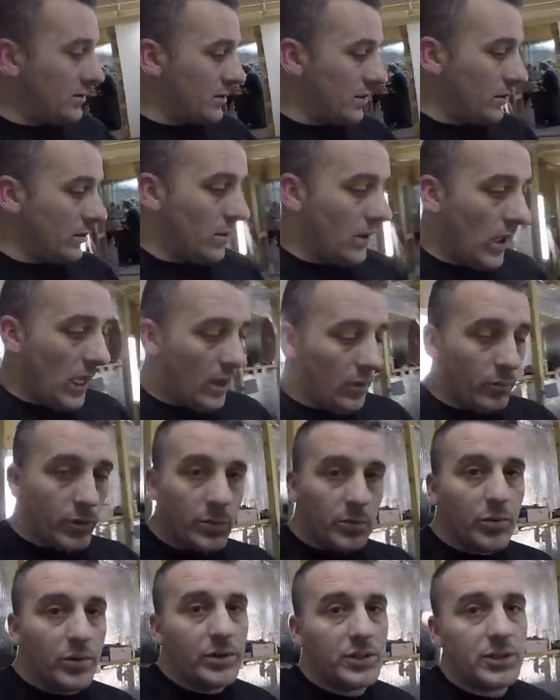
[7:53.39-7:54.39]
So we
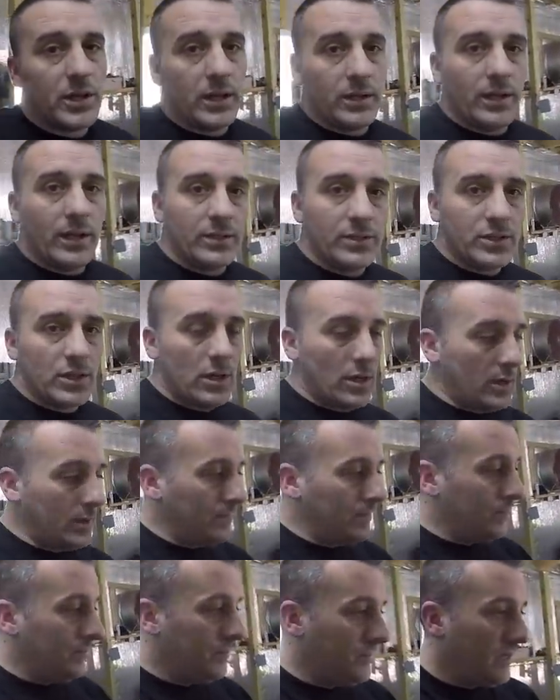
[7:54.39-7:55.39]
appreciate that,
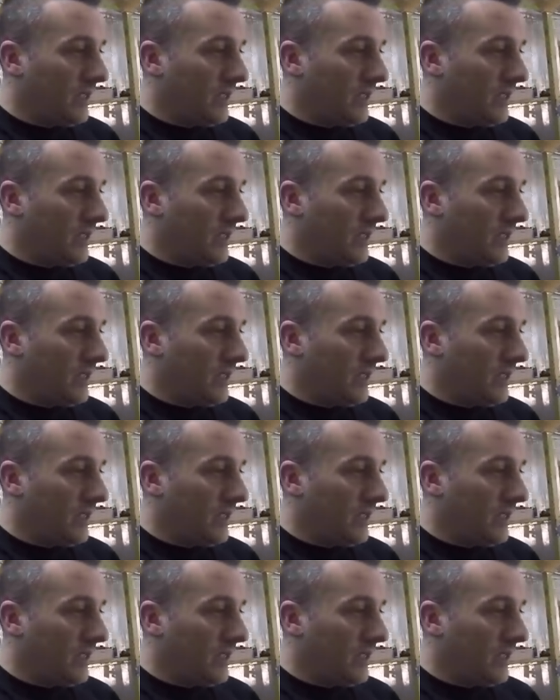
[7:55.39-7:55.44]
John.